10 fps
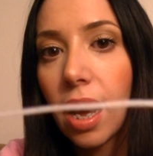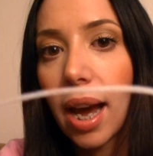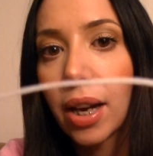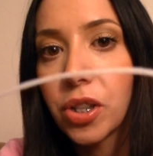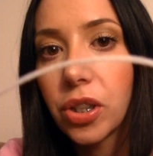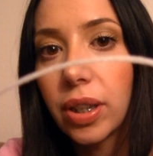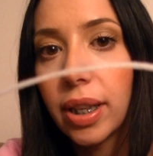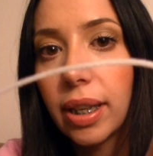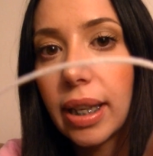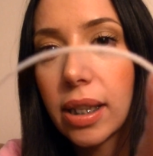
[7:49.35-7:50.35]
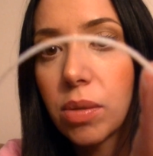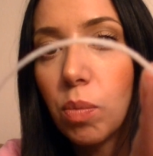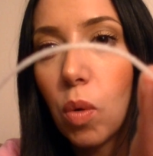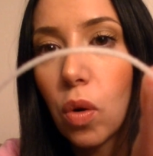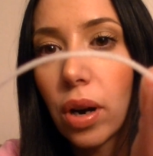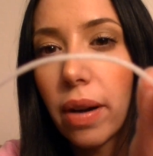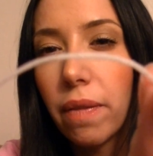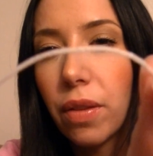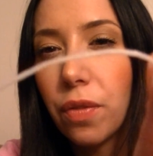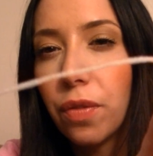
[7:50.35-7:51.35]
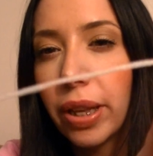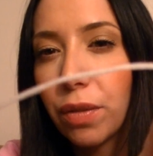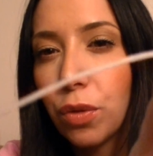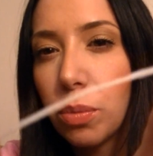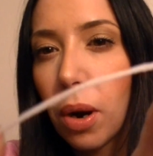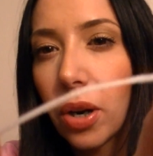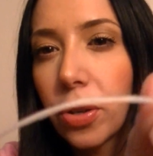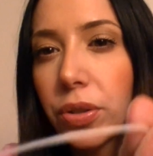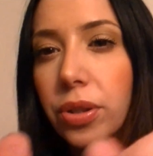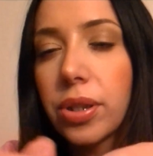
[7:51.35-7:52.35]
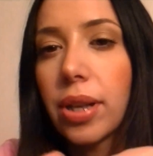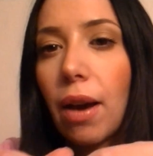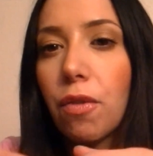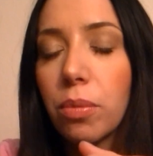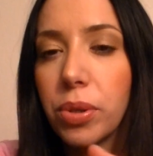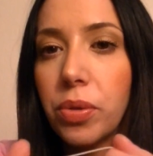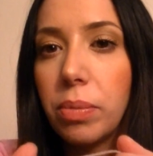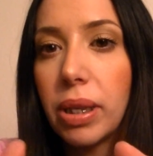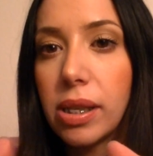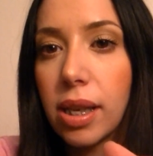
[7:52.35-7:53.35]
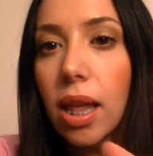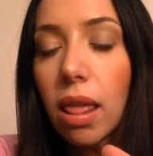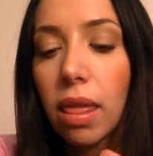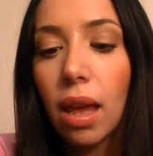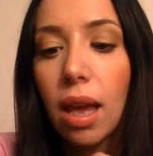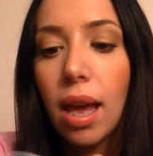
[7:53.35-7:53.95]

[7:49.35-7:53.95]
actually gets more of the like food particles out from between my teeth,